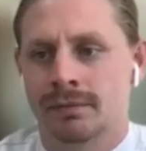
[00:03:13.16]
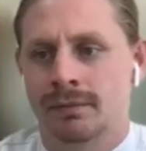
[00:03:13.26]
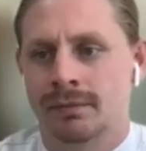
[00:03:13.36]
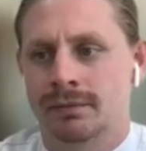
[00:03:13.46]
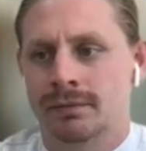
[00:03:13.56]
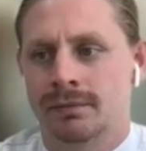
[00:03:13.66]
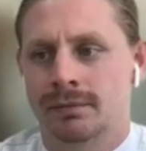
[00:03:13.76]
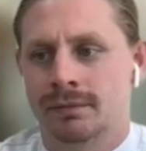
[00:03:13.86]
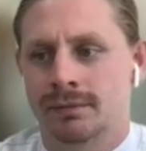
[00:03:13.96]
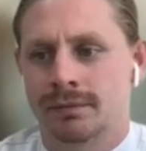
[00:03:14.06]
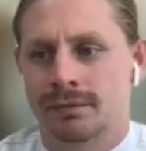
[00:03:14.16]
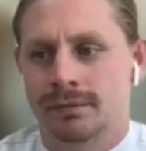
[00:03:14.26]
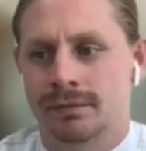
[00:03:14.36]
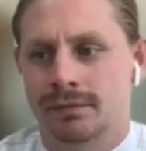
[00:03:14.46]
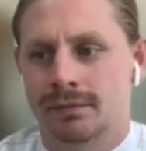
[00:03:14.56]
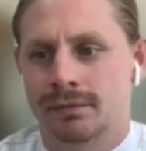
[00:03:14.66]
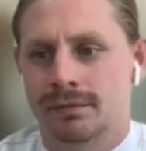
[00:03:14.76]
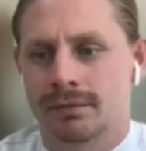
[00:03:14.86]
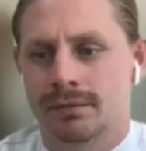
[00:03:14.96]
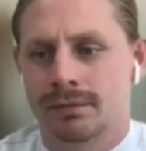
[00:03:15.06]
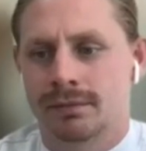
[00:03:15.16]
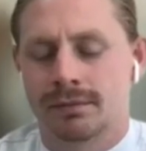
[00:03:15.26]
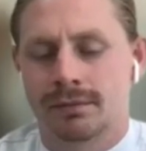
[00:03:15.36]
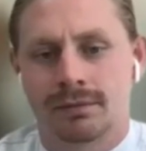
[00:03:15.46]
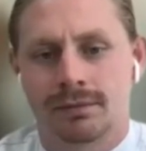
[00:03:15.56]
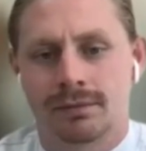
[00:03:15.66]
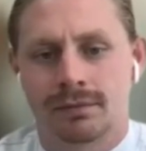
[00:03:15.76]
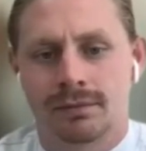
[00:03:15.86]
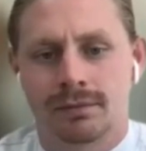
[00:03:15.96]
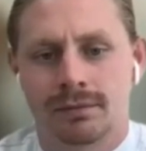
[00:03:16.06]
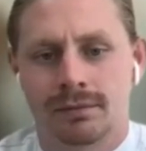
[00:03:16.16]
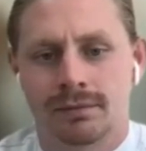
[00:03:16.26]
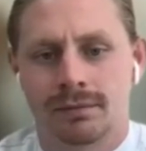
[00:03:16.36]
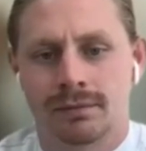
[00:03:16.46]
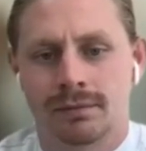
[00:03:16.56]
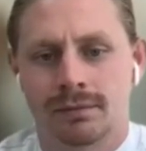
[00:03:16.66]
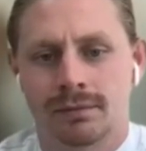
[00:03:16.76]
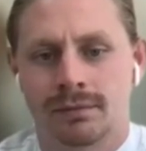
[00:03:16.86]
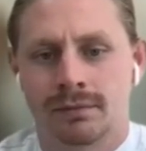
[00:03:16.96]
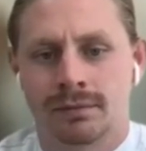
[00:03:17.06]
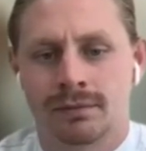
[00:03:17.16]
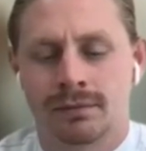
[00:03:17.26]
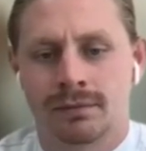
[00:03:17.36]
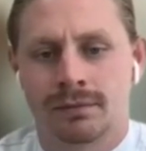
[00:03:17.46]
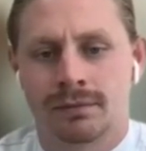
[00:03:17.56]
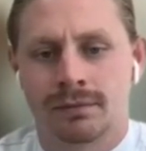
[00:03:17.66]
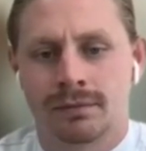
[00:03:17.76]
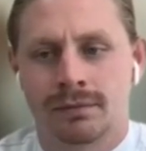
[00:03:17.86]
(not speaking)